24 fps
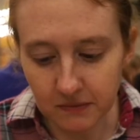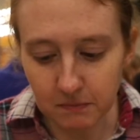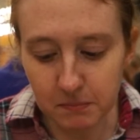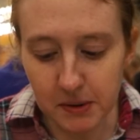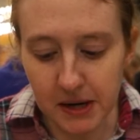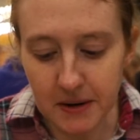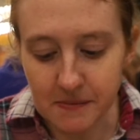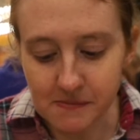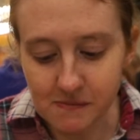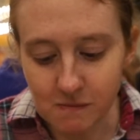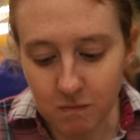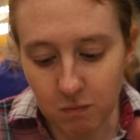
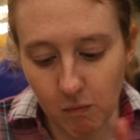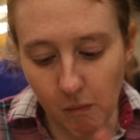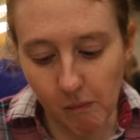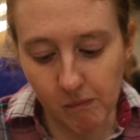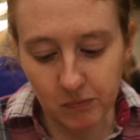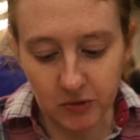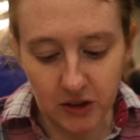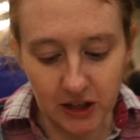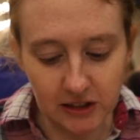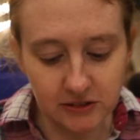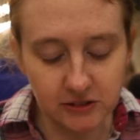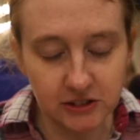but
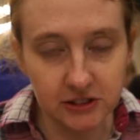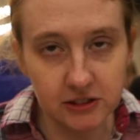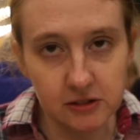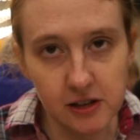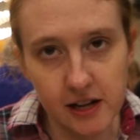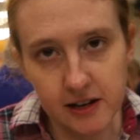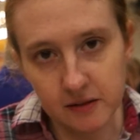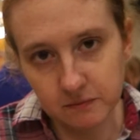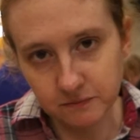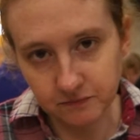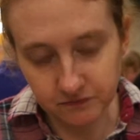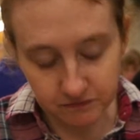I think
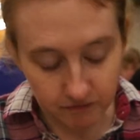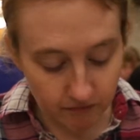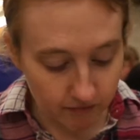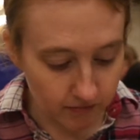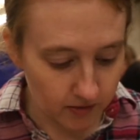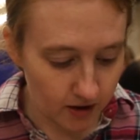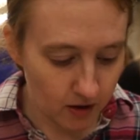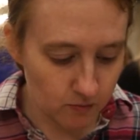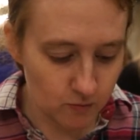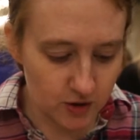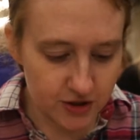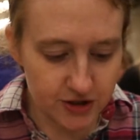like
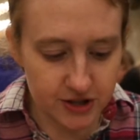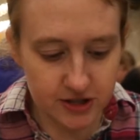with